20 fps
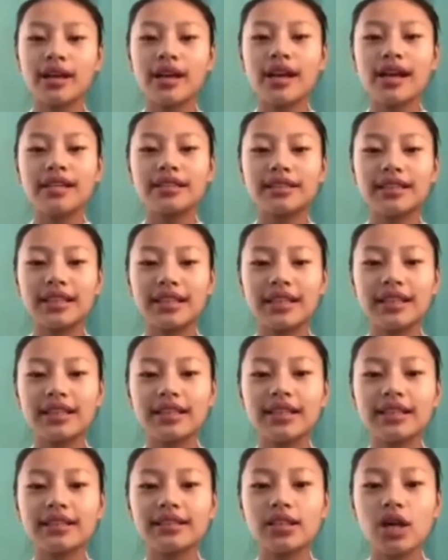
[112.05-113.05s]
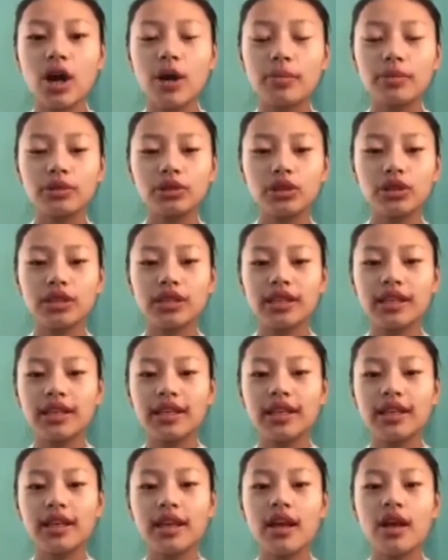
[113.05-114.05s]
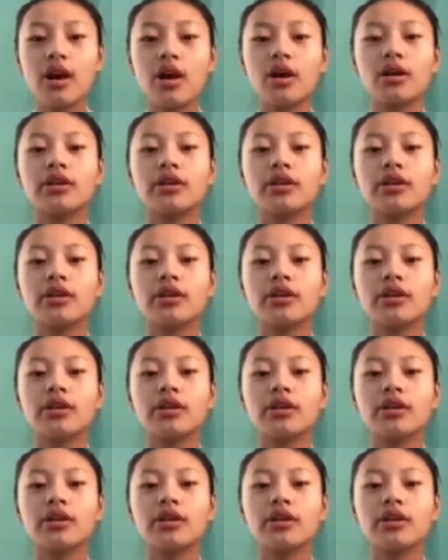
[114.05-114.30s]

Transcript: taking this opportunity on the